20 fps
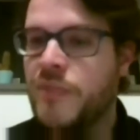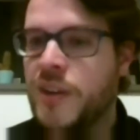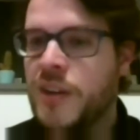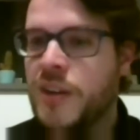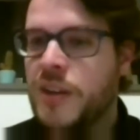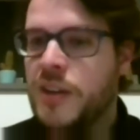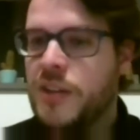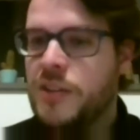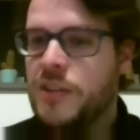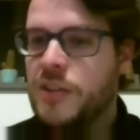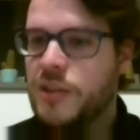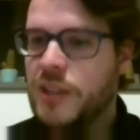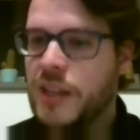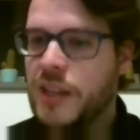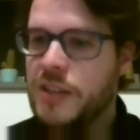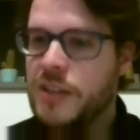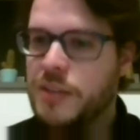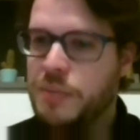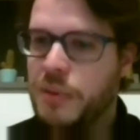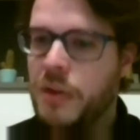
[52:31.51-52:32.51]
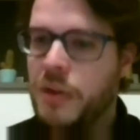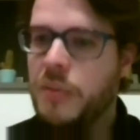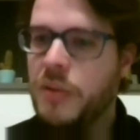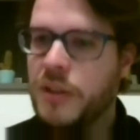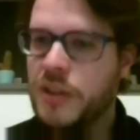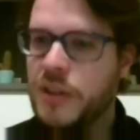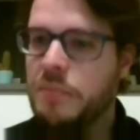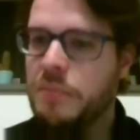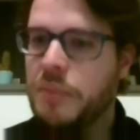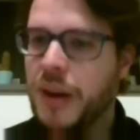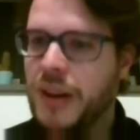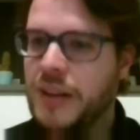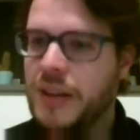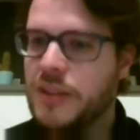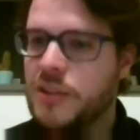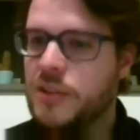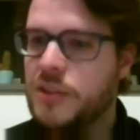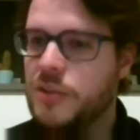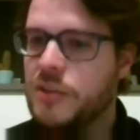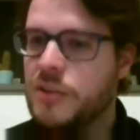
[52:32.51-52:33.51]
Yeah. So that's probably the
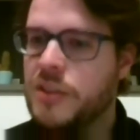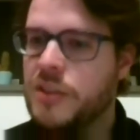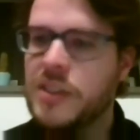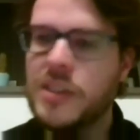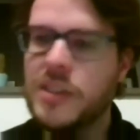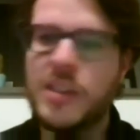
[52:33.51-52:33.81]
players you'll see.